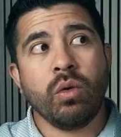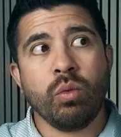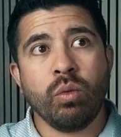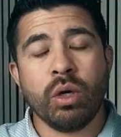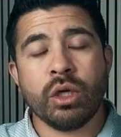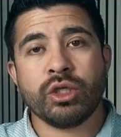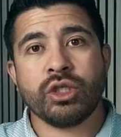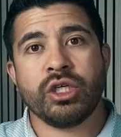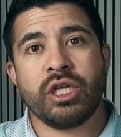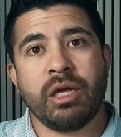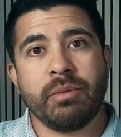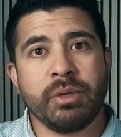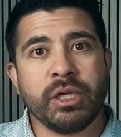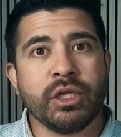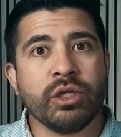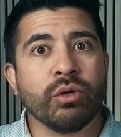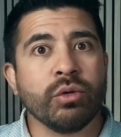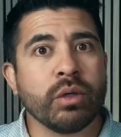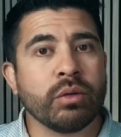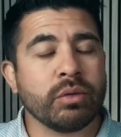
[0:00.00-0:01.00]
what should I
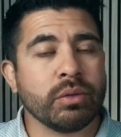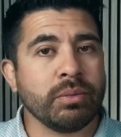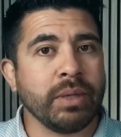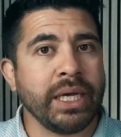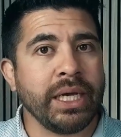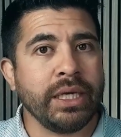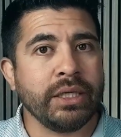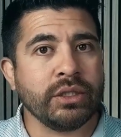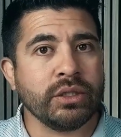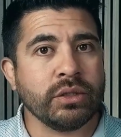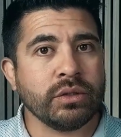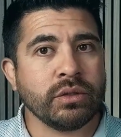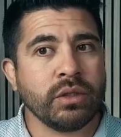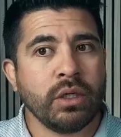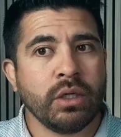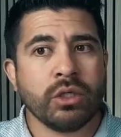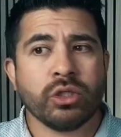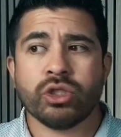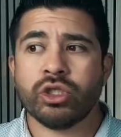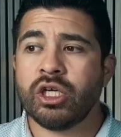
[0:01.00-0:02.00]
be doing with my agents?
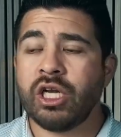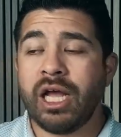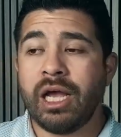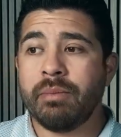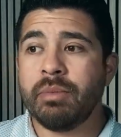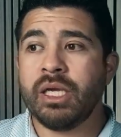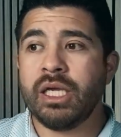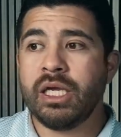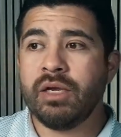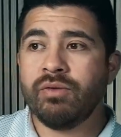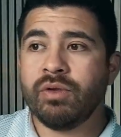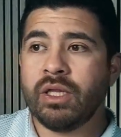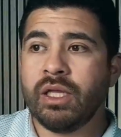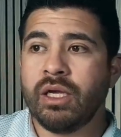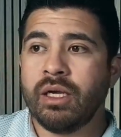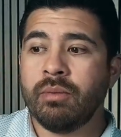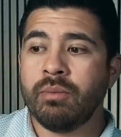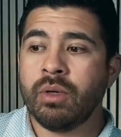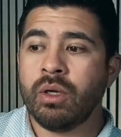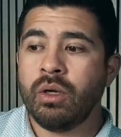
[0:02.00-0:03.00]
Should I be giving
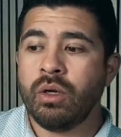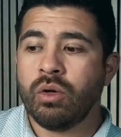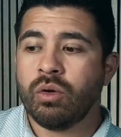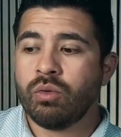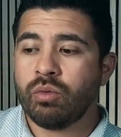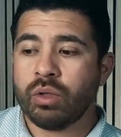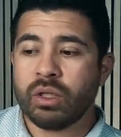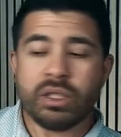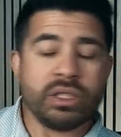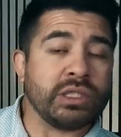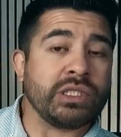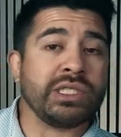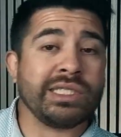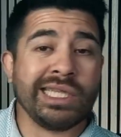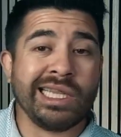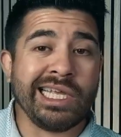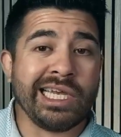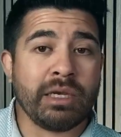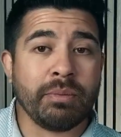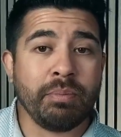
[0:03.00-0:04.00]
them really
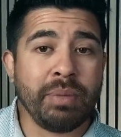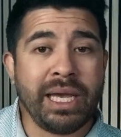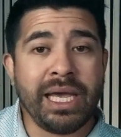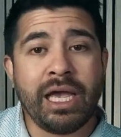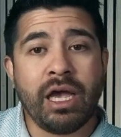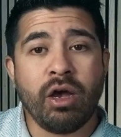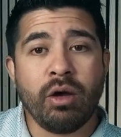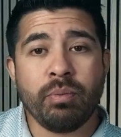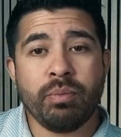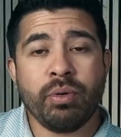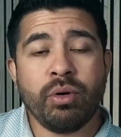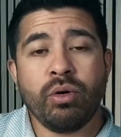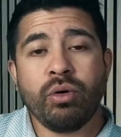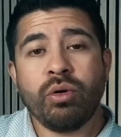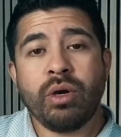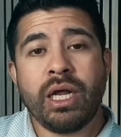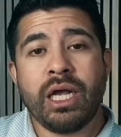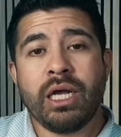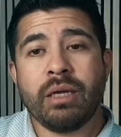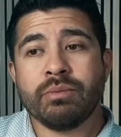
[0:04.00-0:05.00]
slick payout
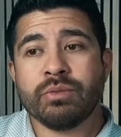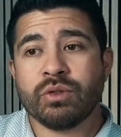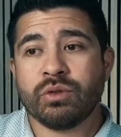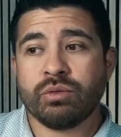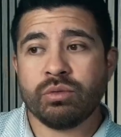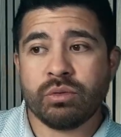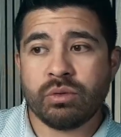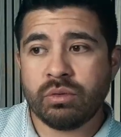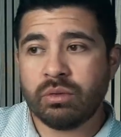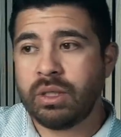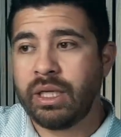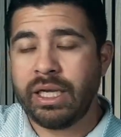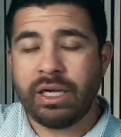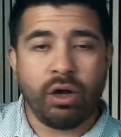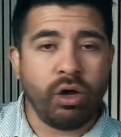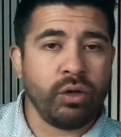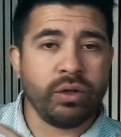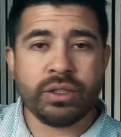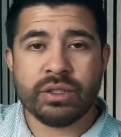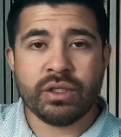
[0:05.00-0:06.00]
programs through
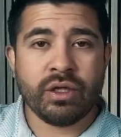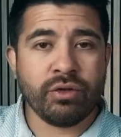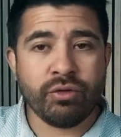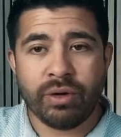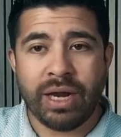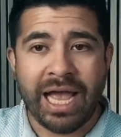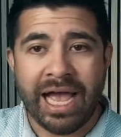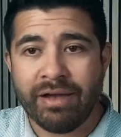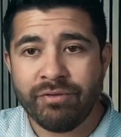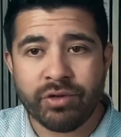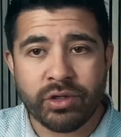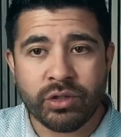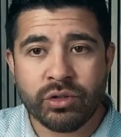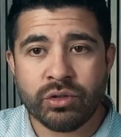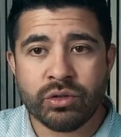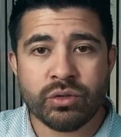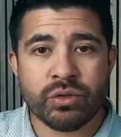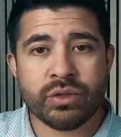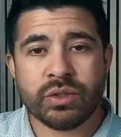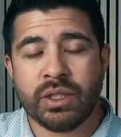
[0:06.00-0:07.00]
like all these other
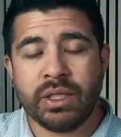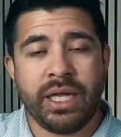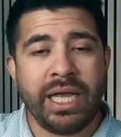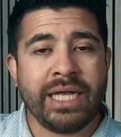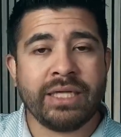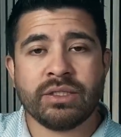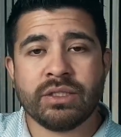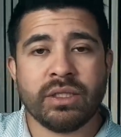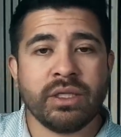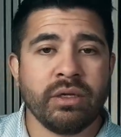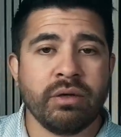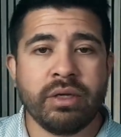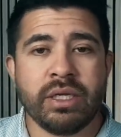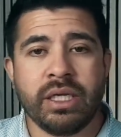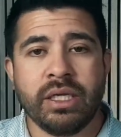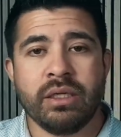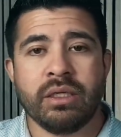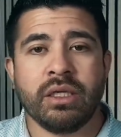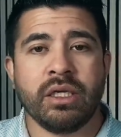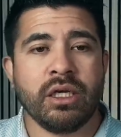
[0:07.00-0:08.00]
avenues and
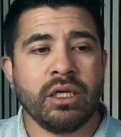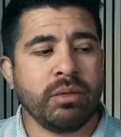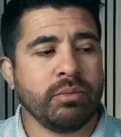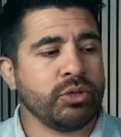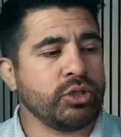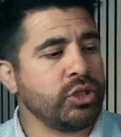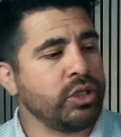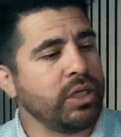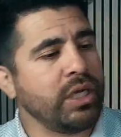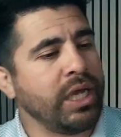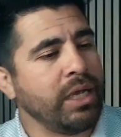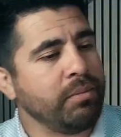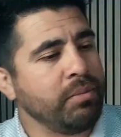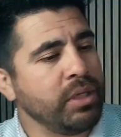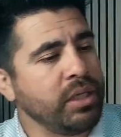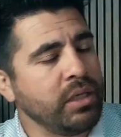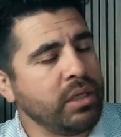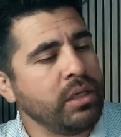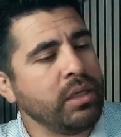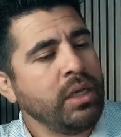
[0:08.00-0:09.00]
ancillary income? Should I
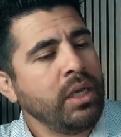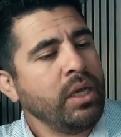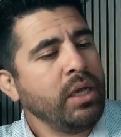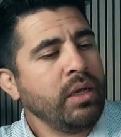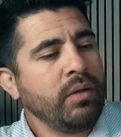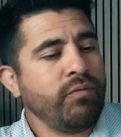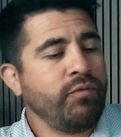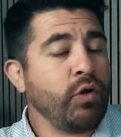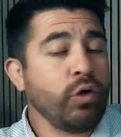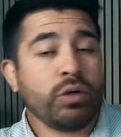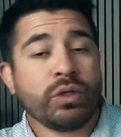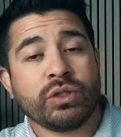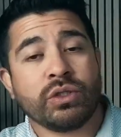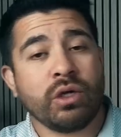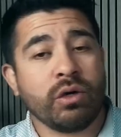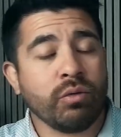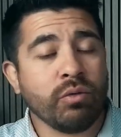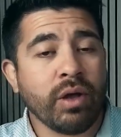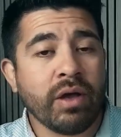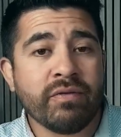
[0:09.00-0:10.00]
be
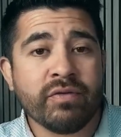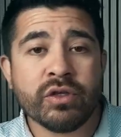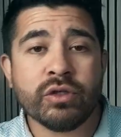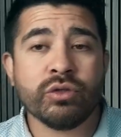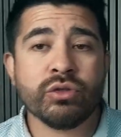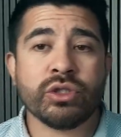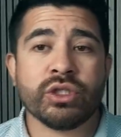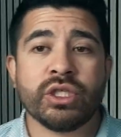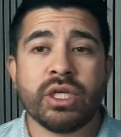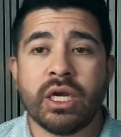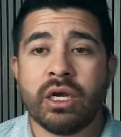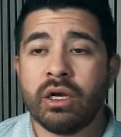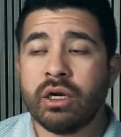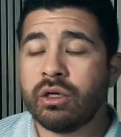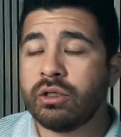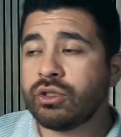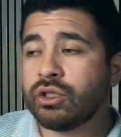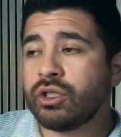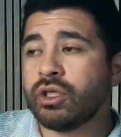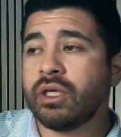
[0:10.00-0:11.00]
focused on revenue
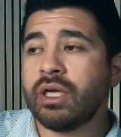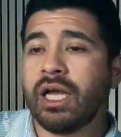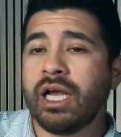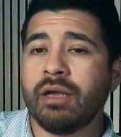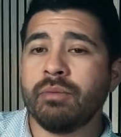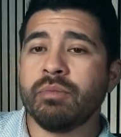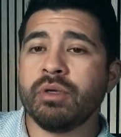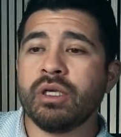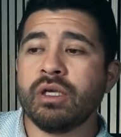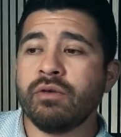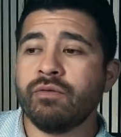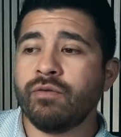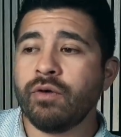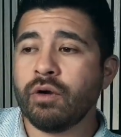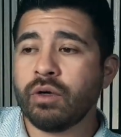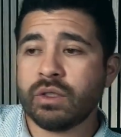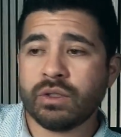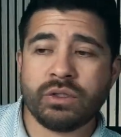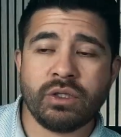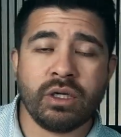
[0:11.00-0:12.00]
share? Should I be
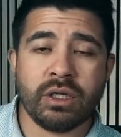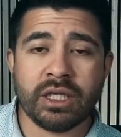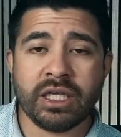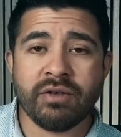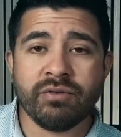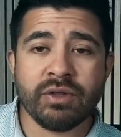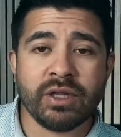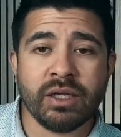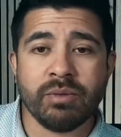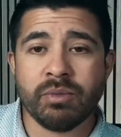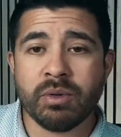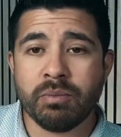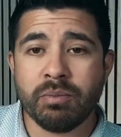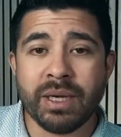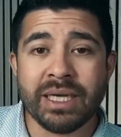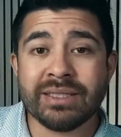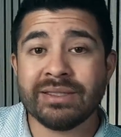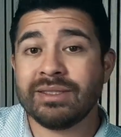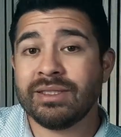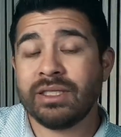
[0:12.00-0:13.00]
focused on giving them the
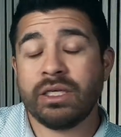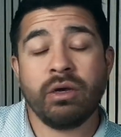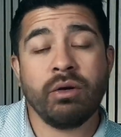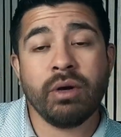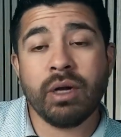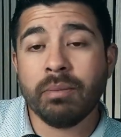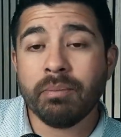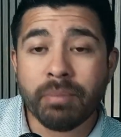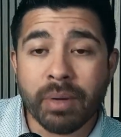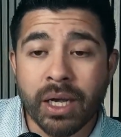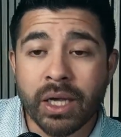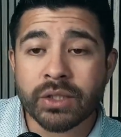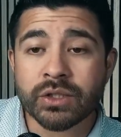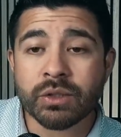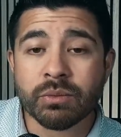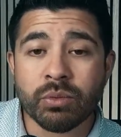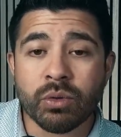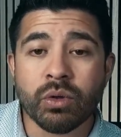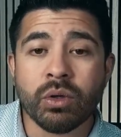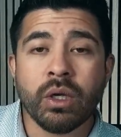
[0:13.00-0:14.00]
best C R M
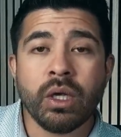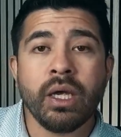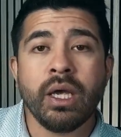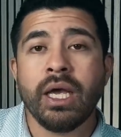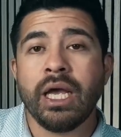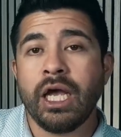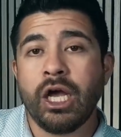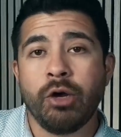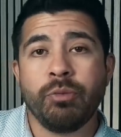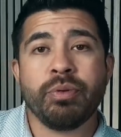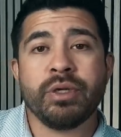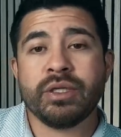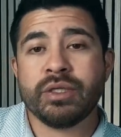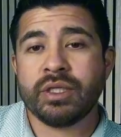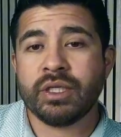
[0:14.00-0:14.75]
possible? L P